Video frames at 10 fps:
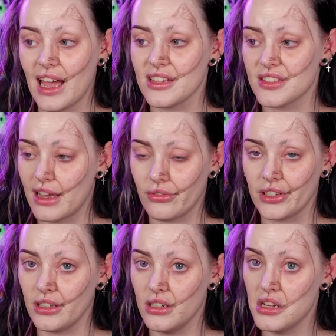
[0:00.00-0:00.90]
cats
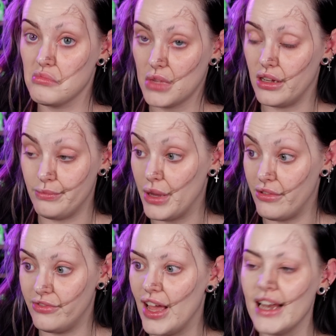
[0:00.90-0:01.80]
having a
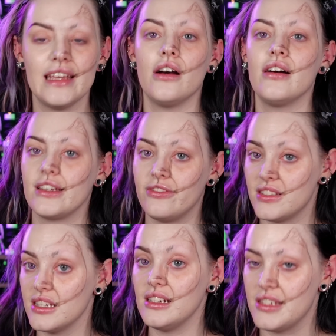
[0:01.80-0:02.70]
fairly high
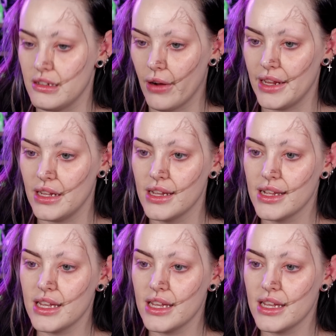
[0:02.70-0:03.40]
fertility rate,